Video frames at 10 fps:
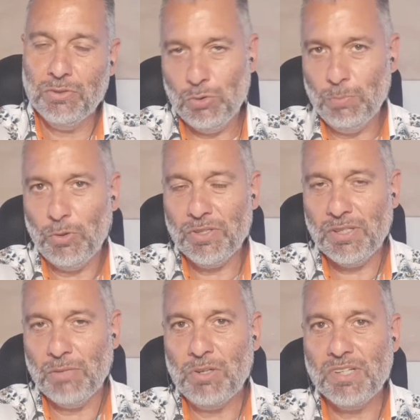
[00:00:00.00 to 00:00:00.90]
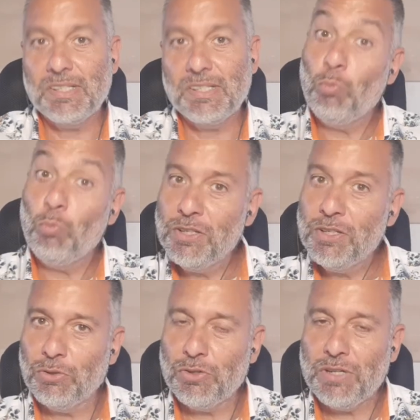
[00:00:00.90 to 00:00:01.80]
brothers and one sister went
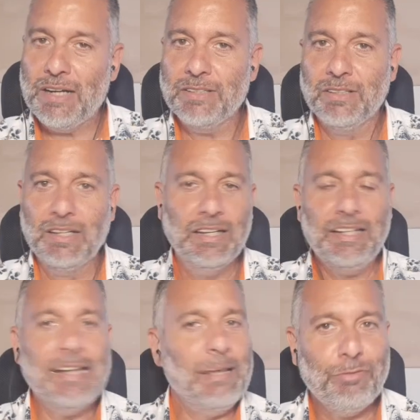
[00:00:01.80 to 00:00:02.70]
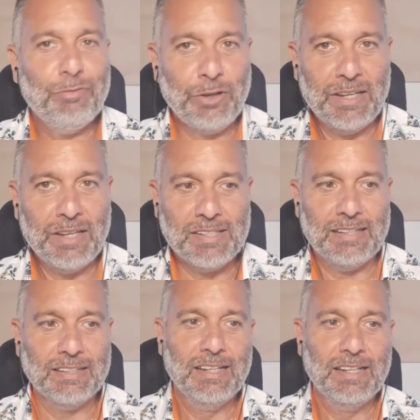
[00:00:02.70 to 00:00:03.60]
to Rosario. He never forgets
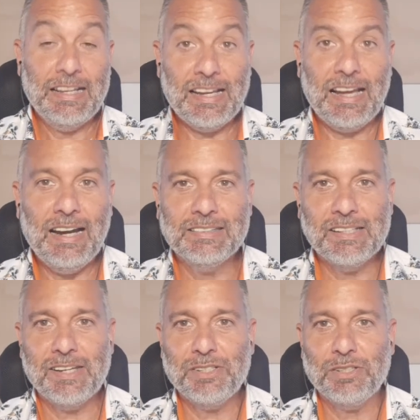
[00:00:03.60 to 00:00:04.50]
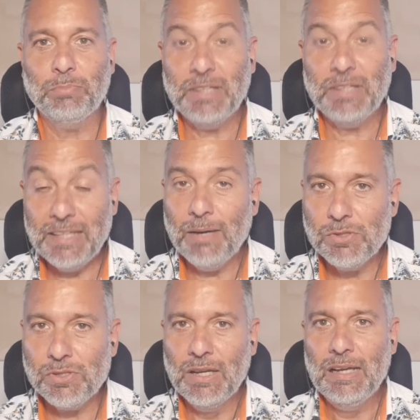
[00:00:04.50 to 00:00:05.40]
that. It's a hard decision. But here
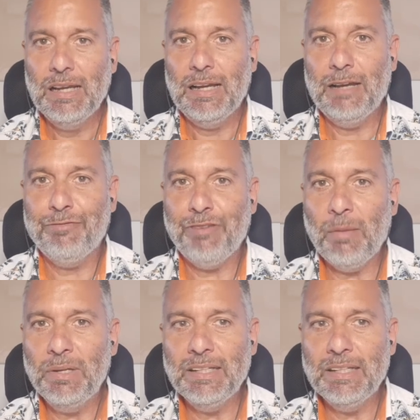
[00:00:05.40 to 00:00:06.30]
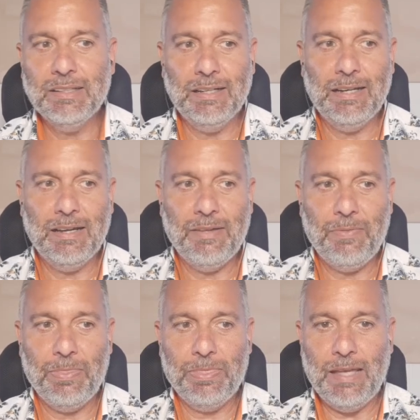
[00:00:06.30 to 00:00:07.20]
was a family
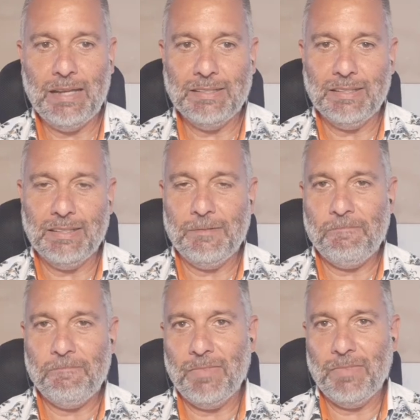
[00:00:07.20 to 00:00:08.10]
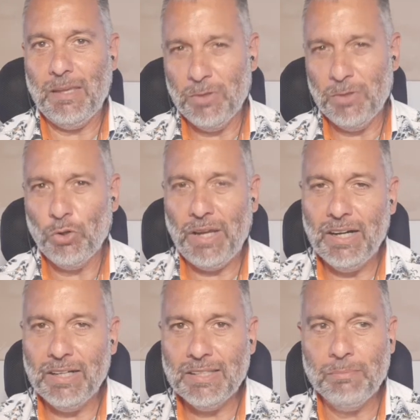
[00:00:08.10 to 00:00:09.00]
that, even though he
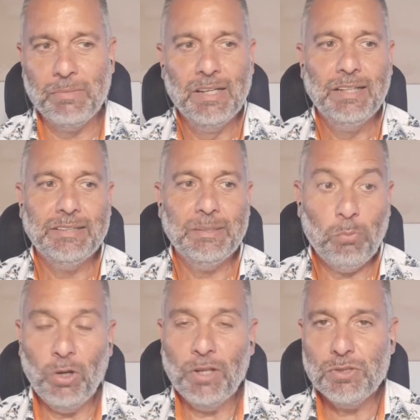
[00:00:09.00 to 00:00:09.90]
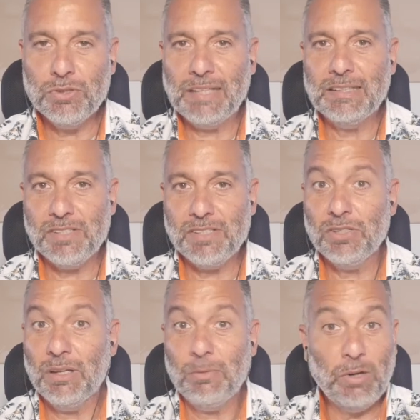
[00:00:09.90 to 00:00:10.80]
heard them, they were willing to take a
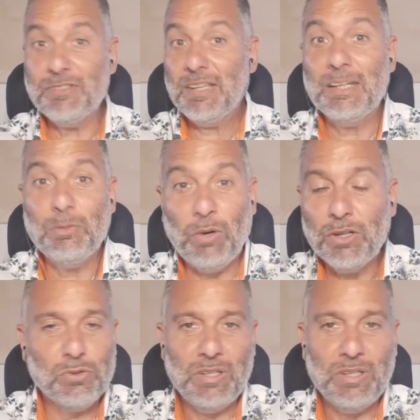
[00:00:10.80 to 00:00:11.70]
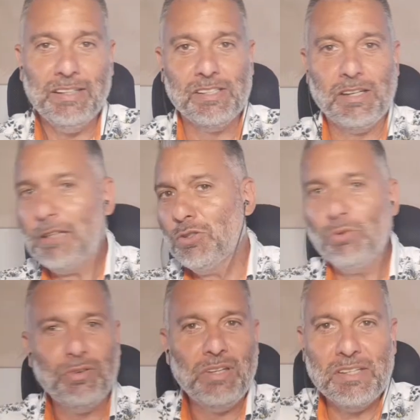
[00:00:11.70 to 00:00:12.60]
decision that would have taken 1 or 2 years,
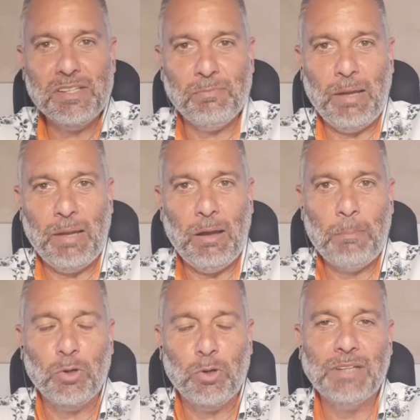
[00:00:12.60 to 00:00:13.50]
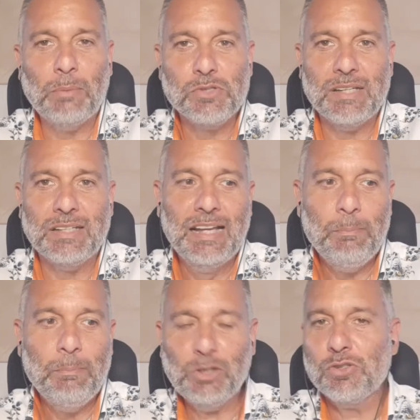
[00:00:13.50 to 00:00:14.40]
2-3 years abroad. That was it,
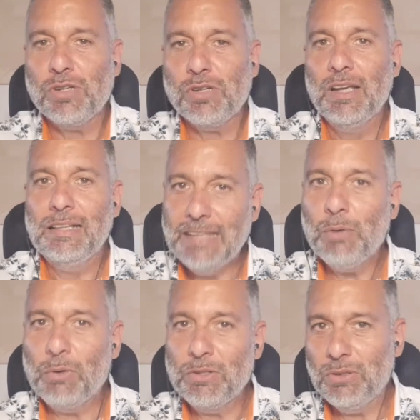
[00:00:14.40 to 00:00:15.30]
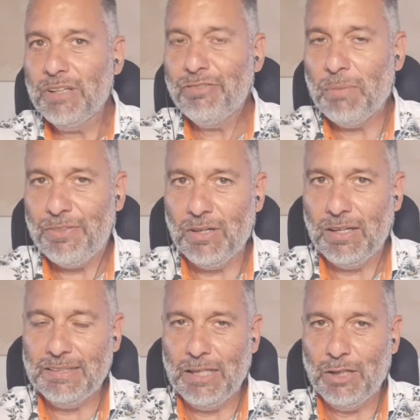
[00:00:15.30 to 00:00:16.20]
because they want to live in Barcelona
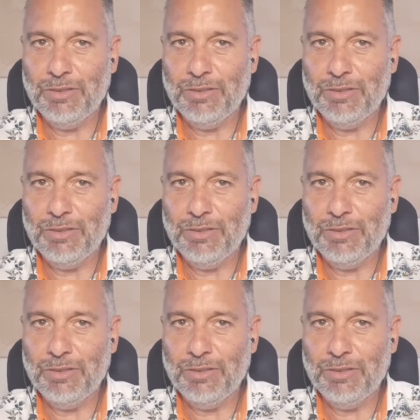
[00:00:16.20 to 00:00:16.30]
at the end